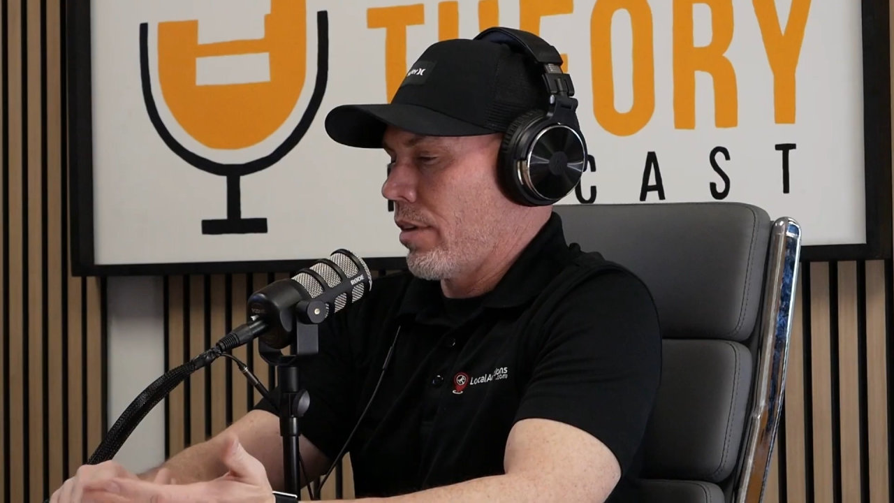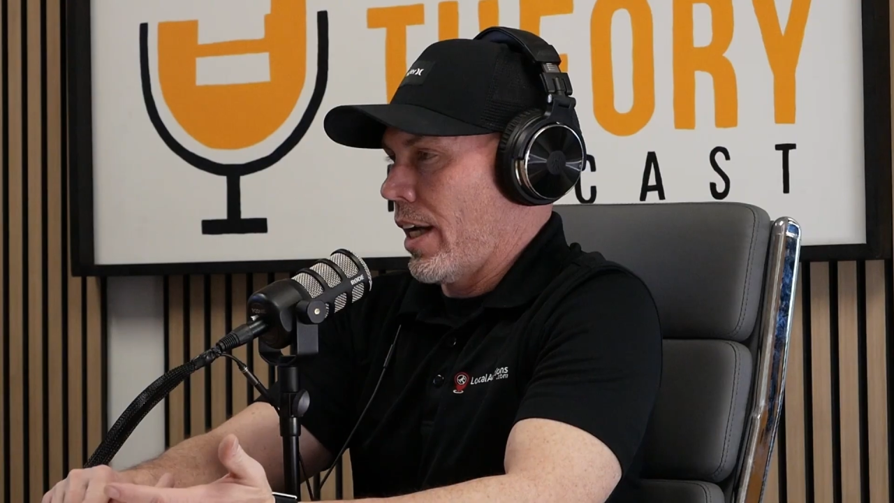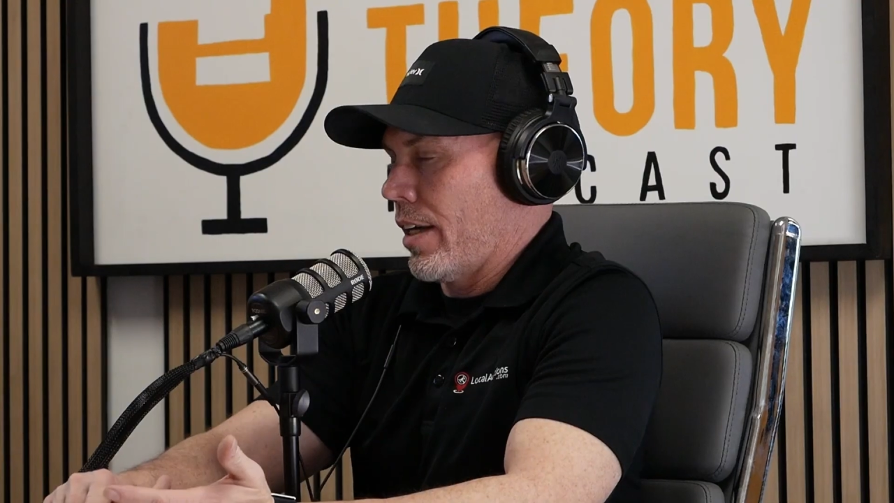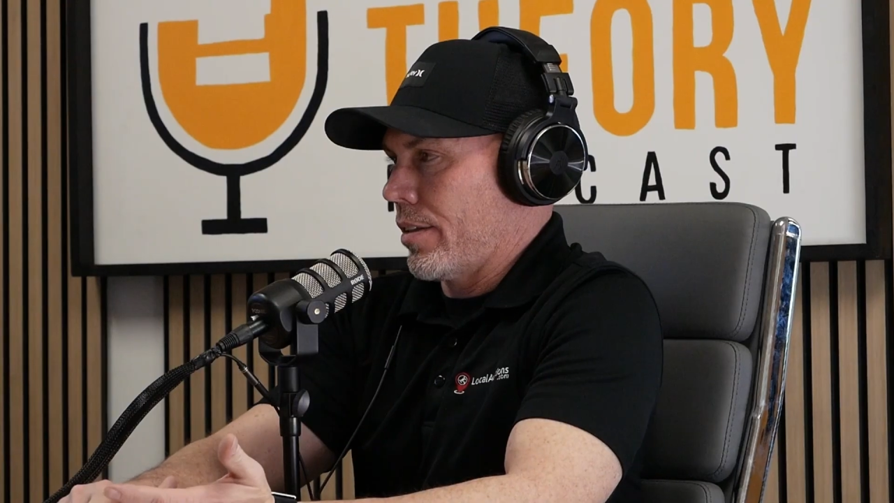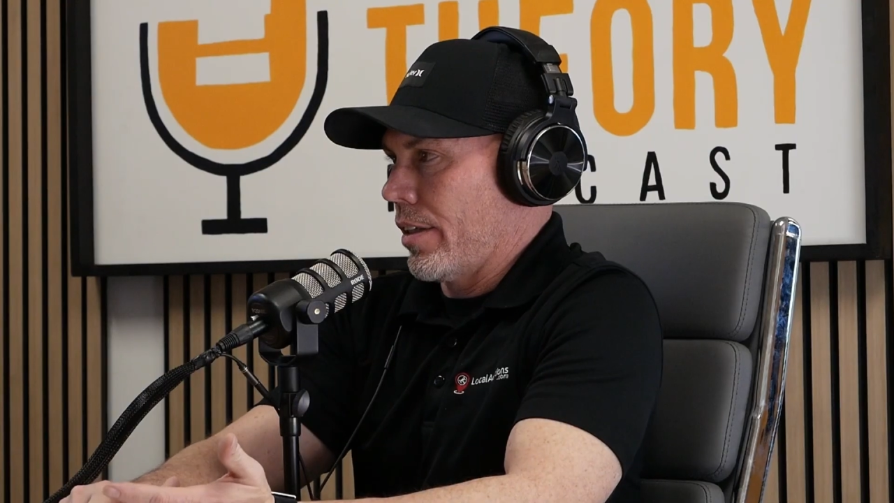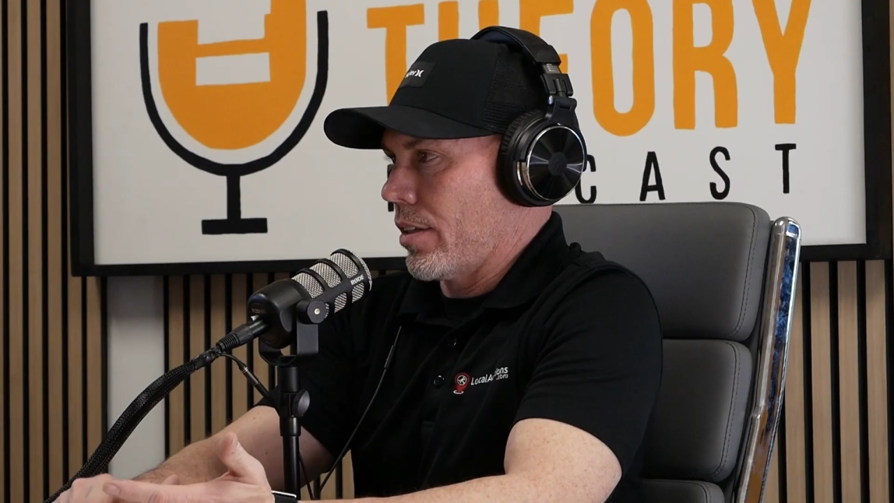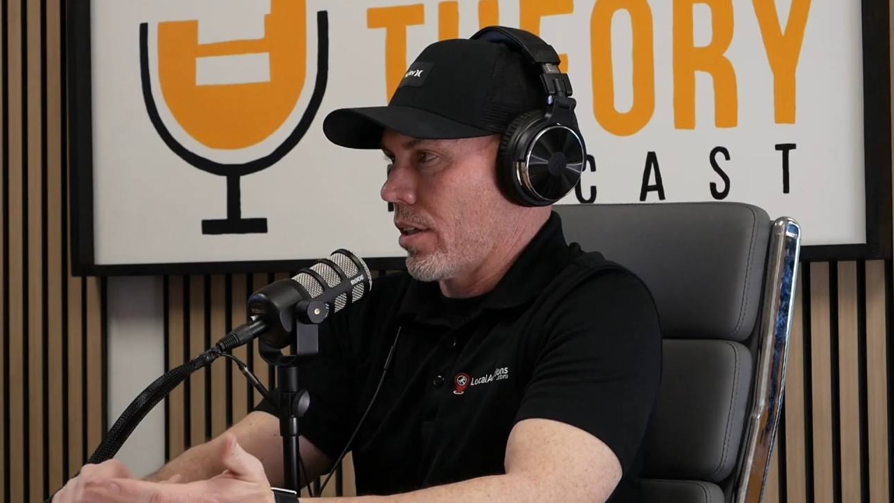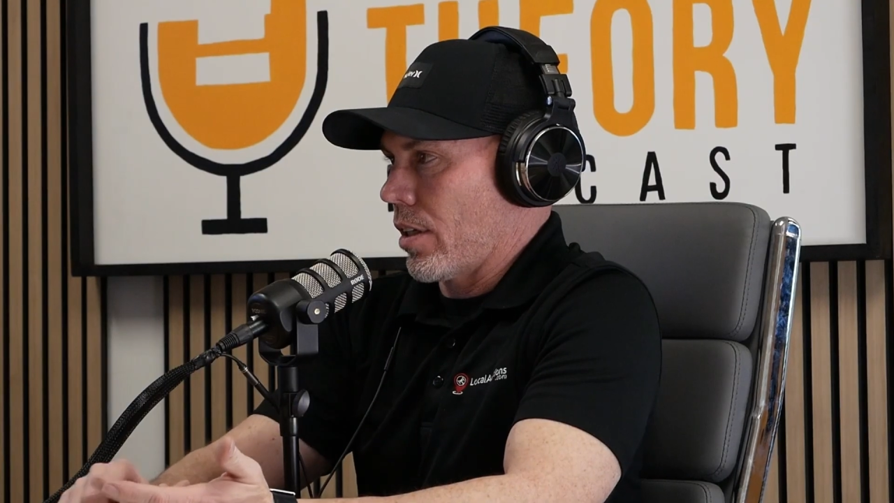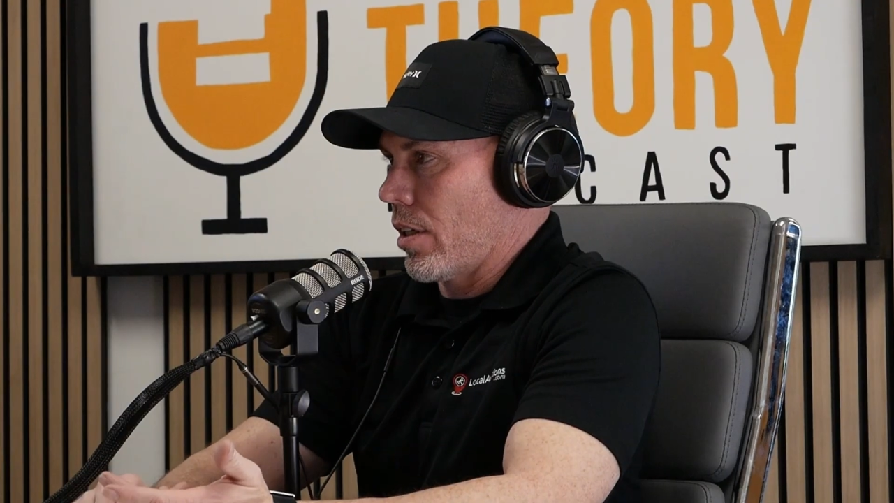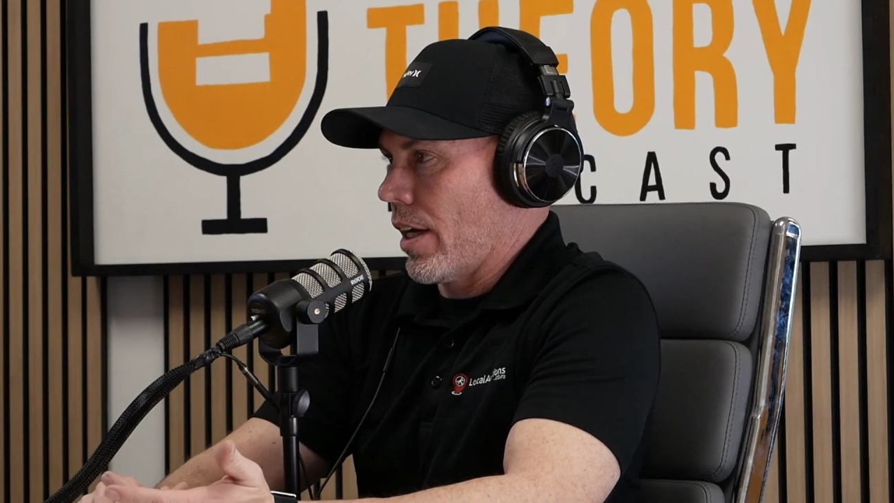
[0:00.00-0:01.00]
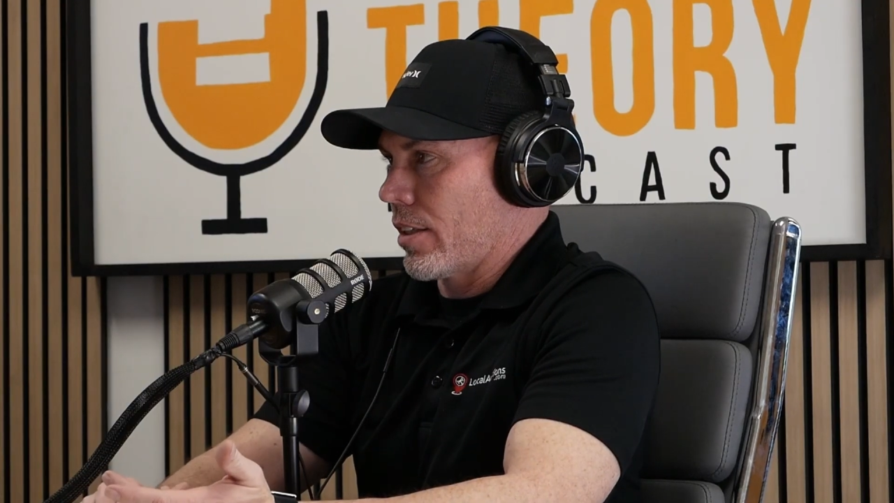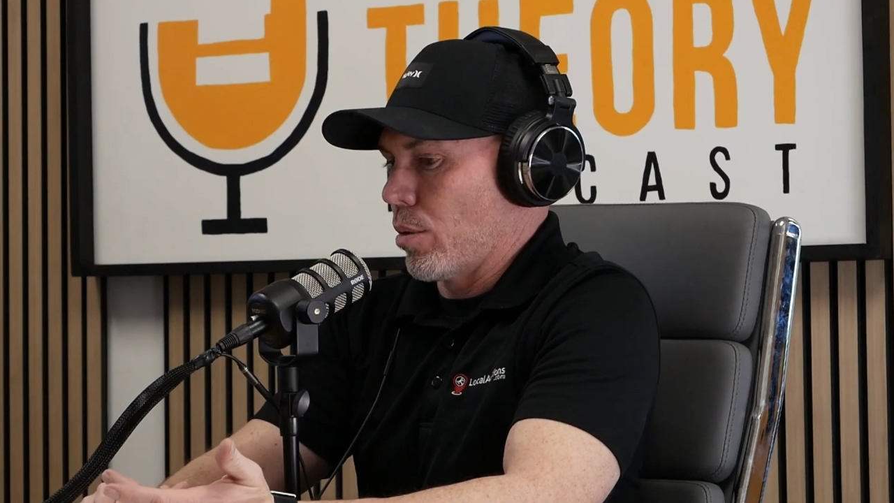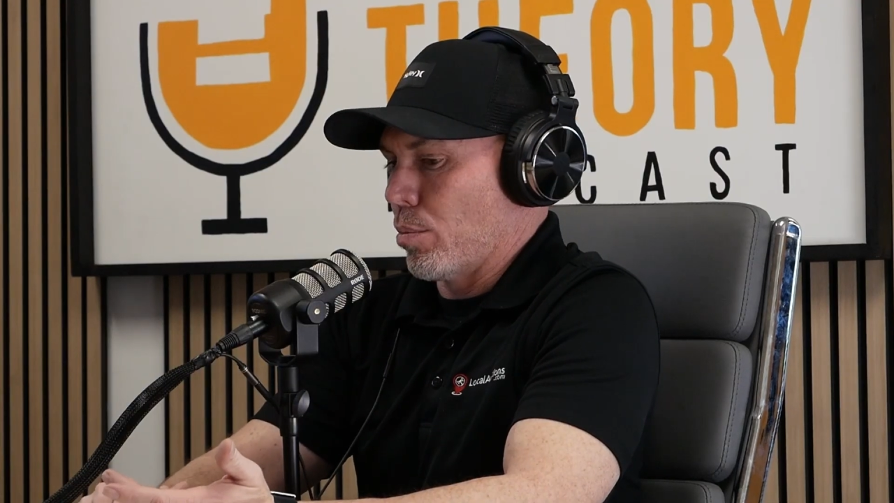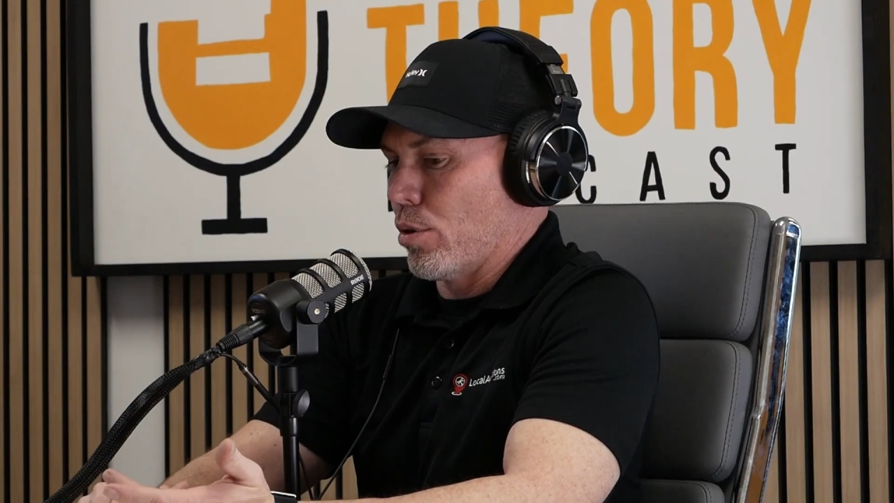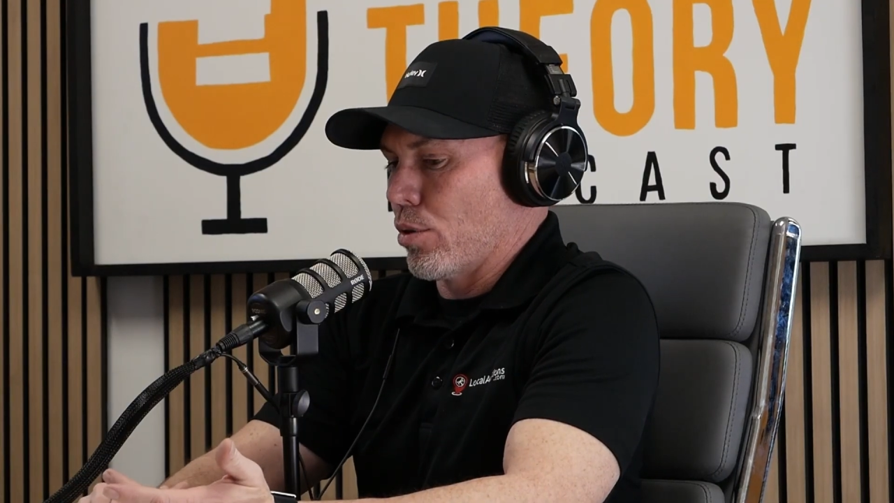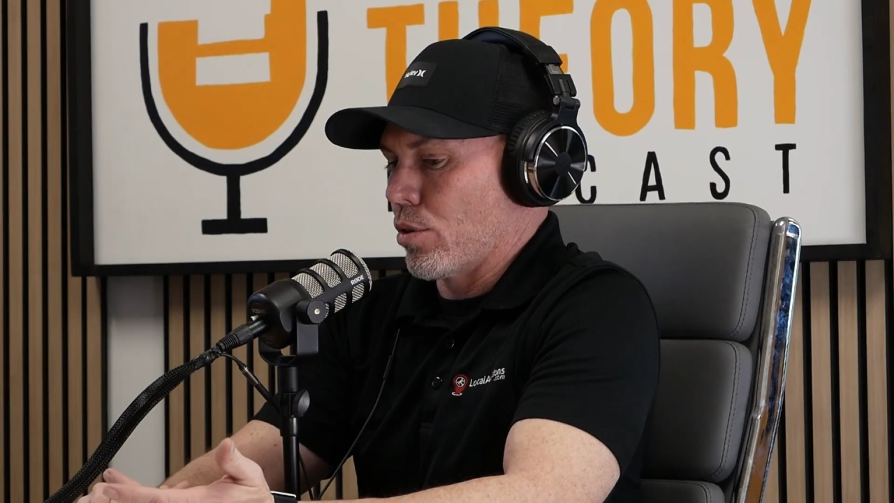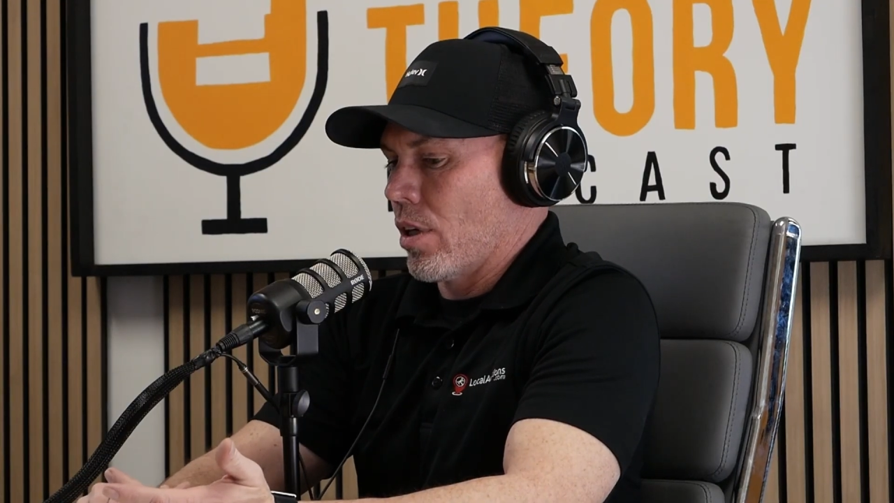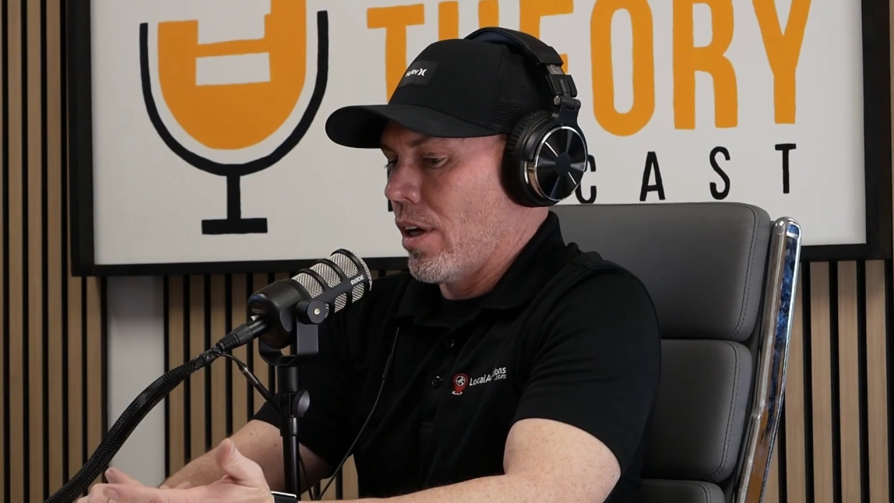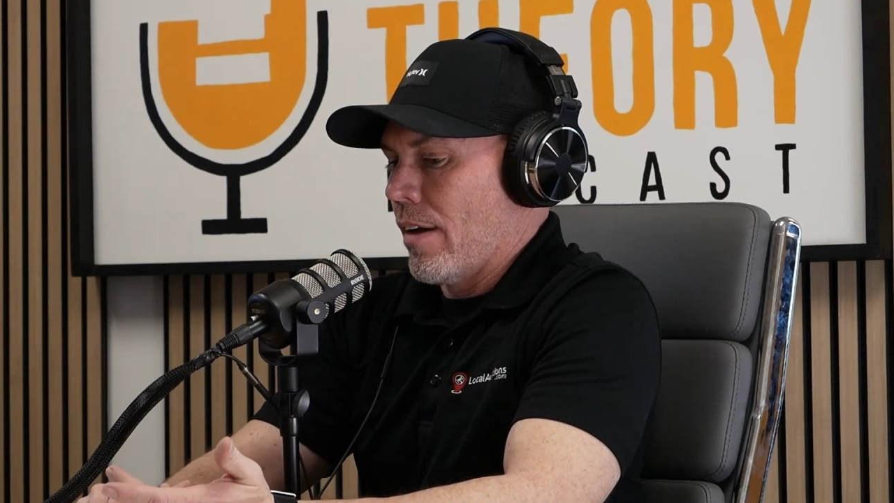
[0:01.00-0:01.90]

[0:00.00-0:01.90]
antiques and collectibles,